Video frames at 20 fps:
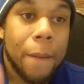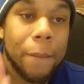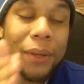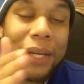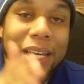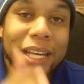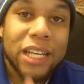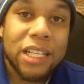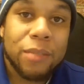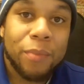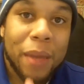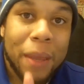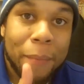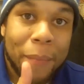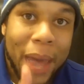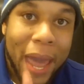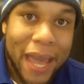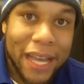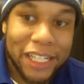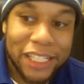please be
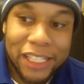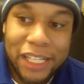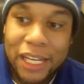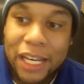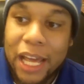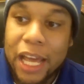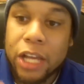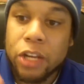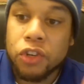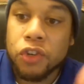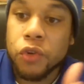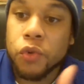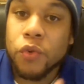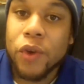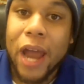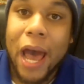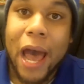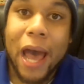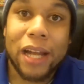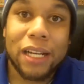patient and do
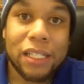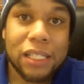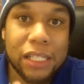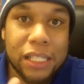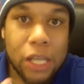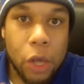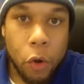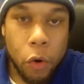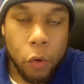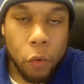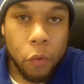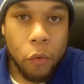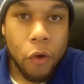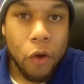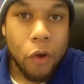not settle